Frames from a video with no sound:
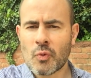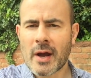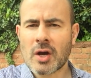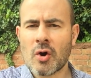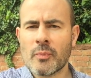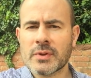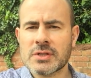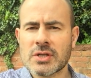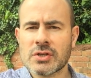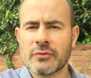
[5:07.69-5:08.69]
where
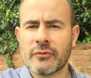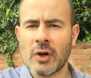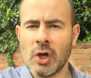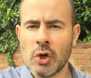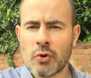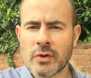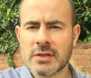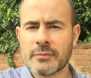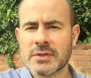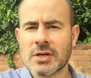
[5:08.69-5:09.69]
competition for
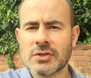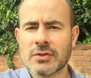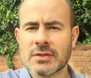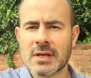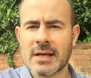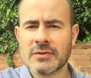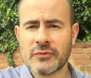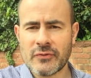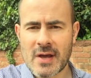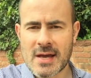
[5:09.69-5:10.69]
lucrative positions is
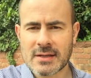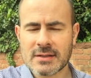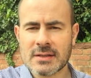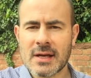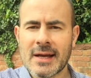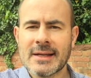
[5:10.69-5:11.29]
fierce,